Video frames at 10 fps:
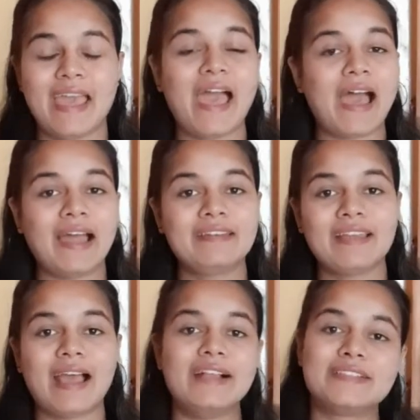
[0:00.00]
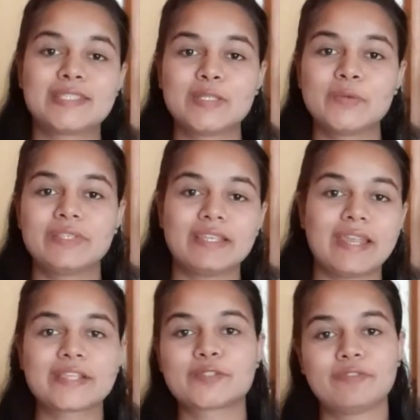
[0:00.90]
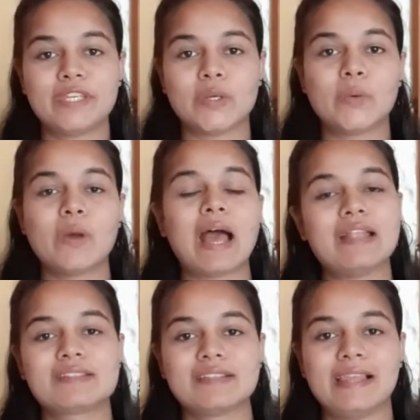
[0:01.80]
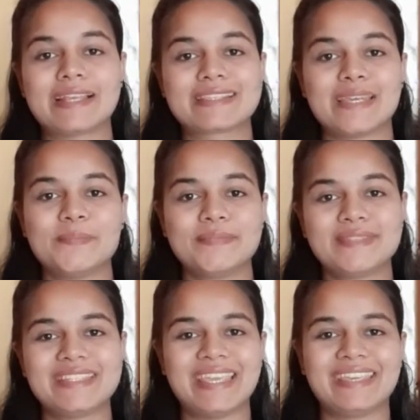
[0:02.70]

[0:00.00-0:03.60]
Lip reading: And I'll see you in the next video. Until next time, take